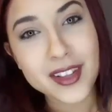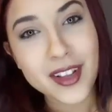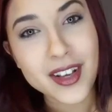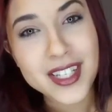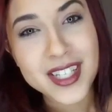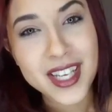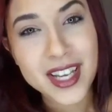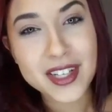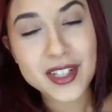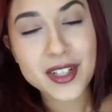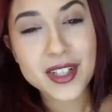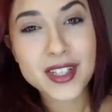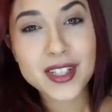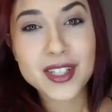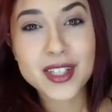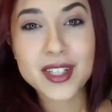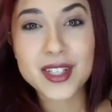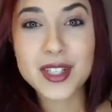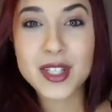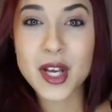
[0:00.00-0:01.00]
in Los
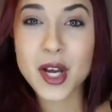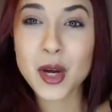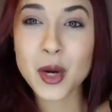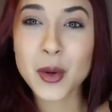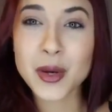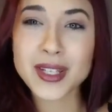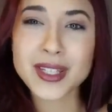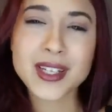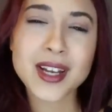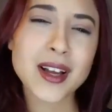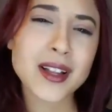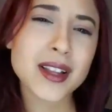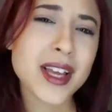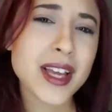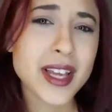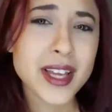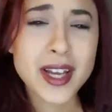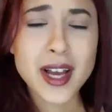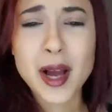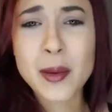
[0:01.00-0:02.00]
Angeles. So it's not
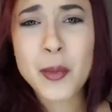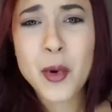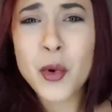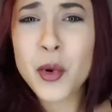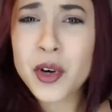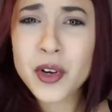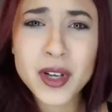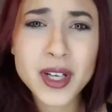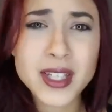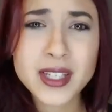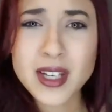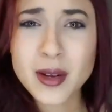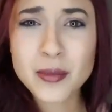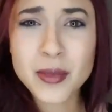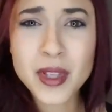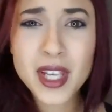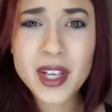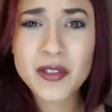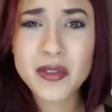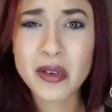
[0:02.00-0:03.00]
like I'm ordering
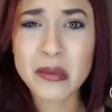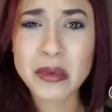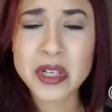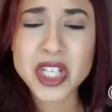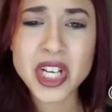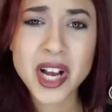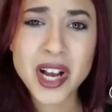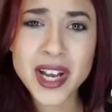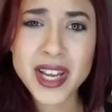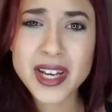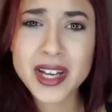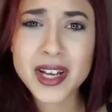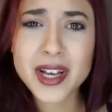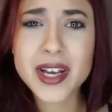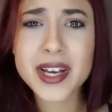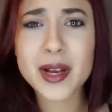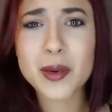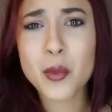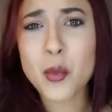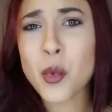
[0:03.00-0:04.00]
something from China
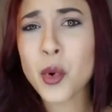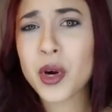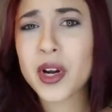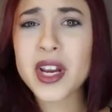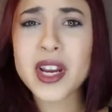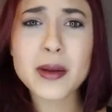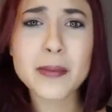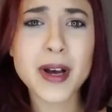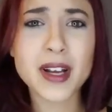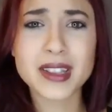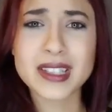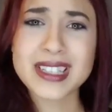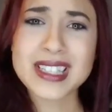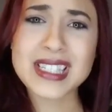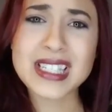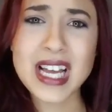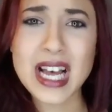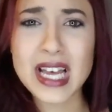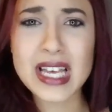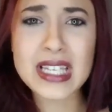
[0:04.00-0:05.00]
and I'm worried about the
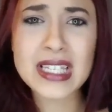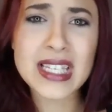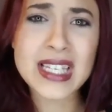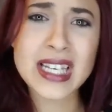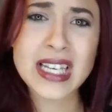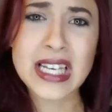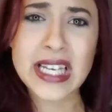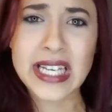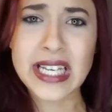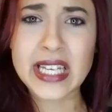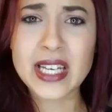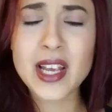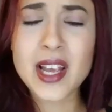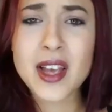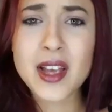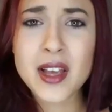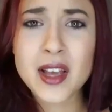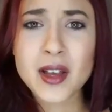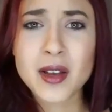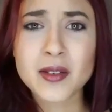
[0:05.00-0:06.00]
sizing. And
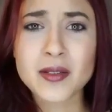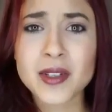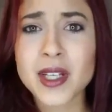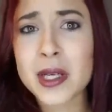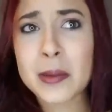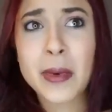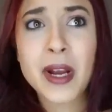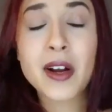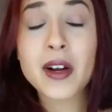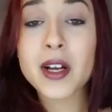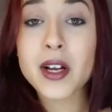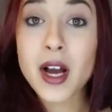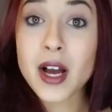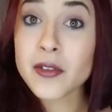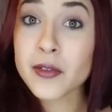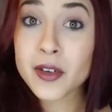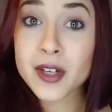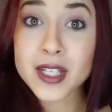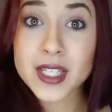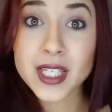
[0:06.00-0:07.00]
in
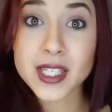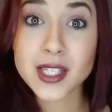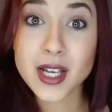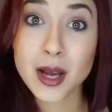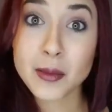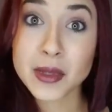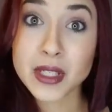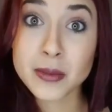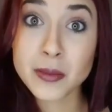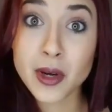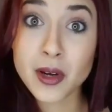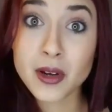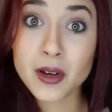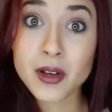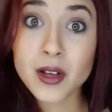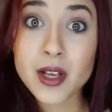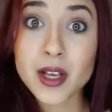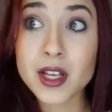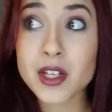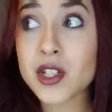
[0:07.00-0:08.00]
America, for instance, I'm small.